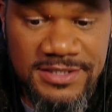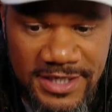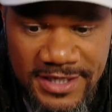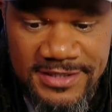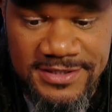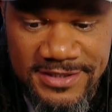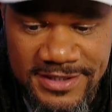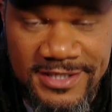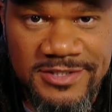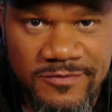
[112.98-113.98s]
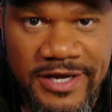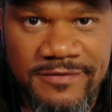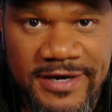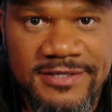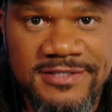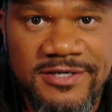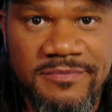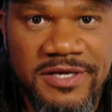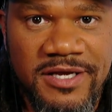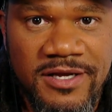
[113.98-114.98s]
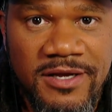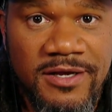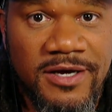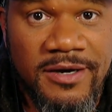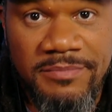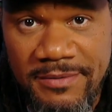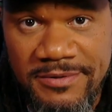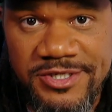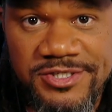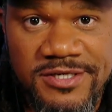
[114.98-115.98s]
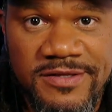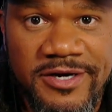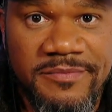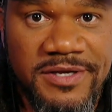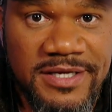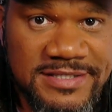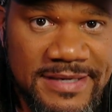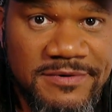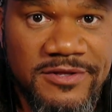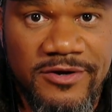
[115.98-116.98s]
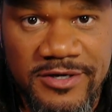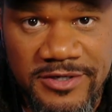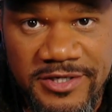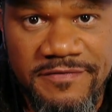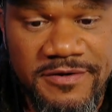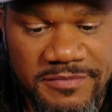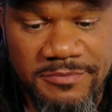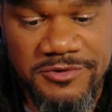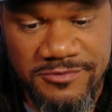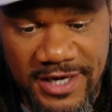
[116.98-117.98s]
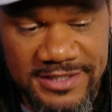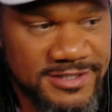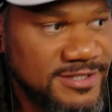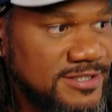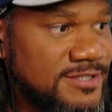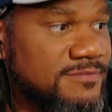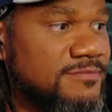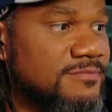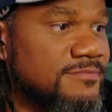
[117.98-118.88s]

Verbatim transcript: Tons and tons of white writers that are being uh, published, that are being accepted, they're on different people's. You want rosters.